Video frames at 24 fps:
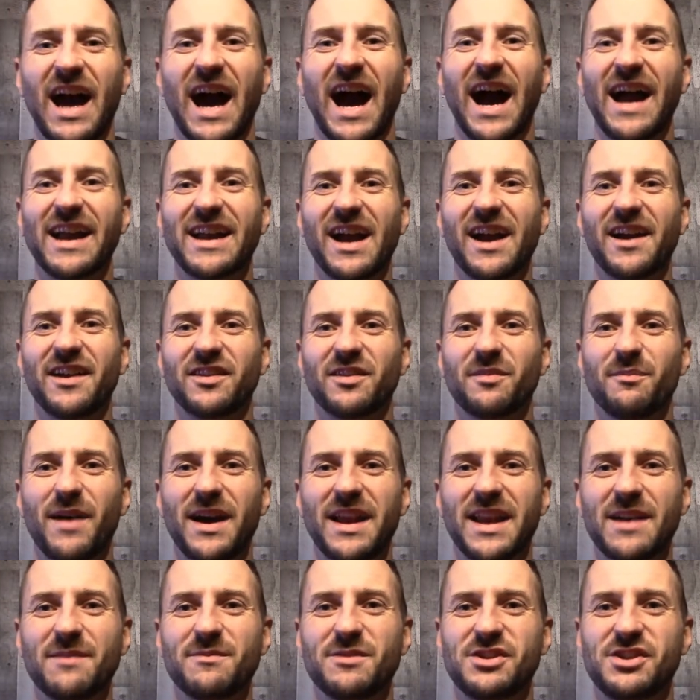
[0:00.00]
Hi guys, my
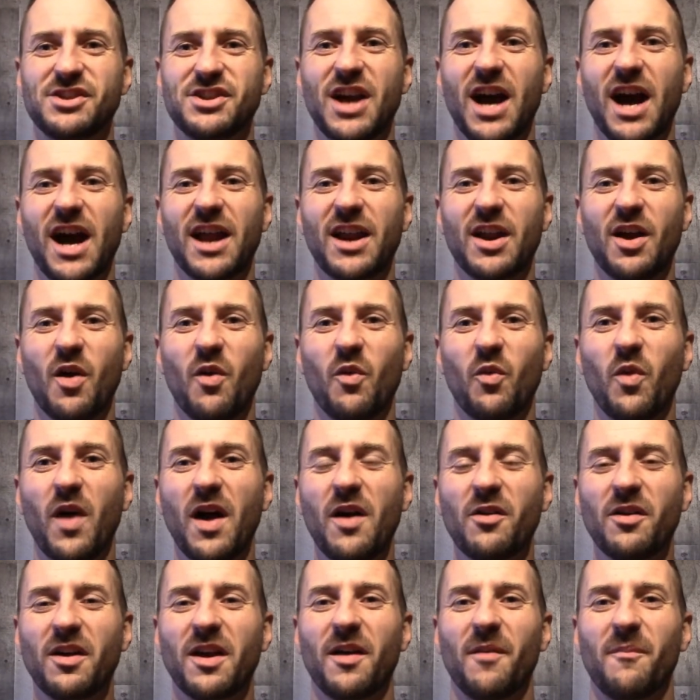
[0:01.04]
name is John.
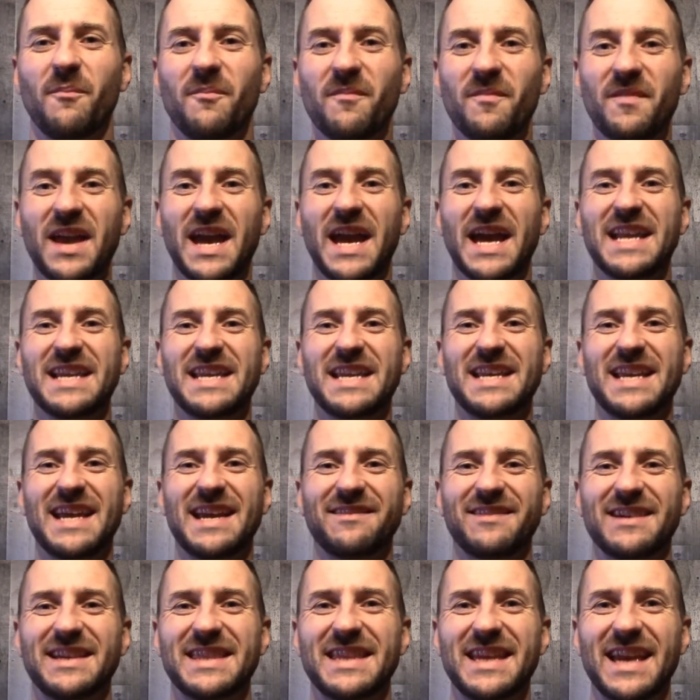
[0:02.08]
Welcome to
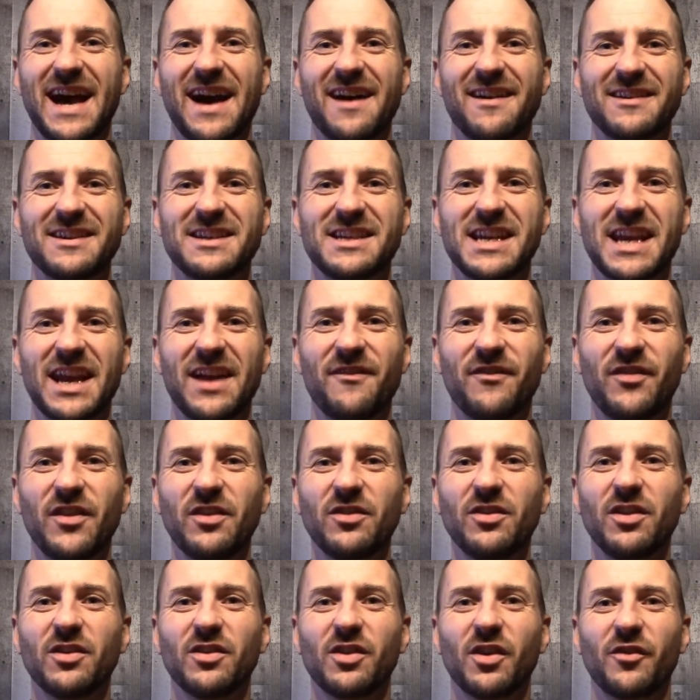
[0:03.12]
Daily Theology. If
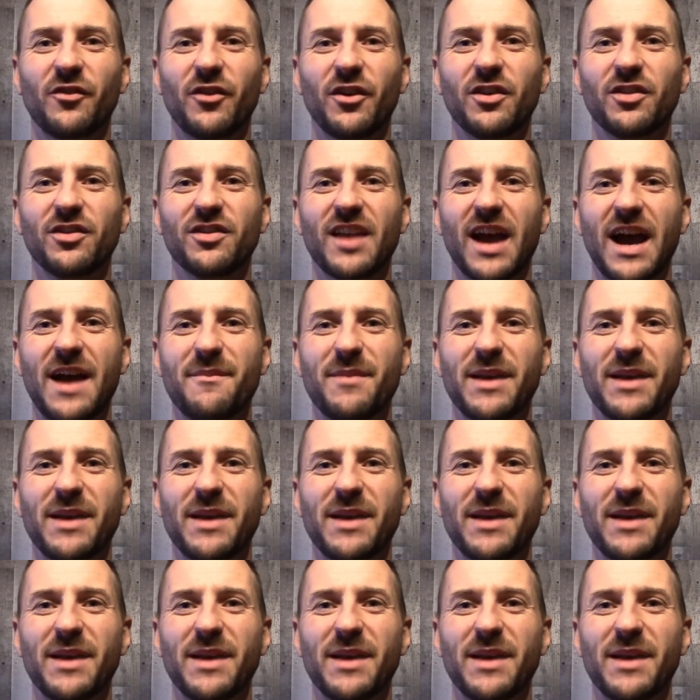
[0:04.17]
this is your first time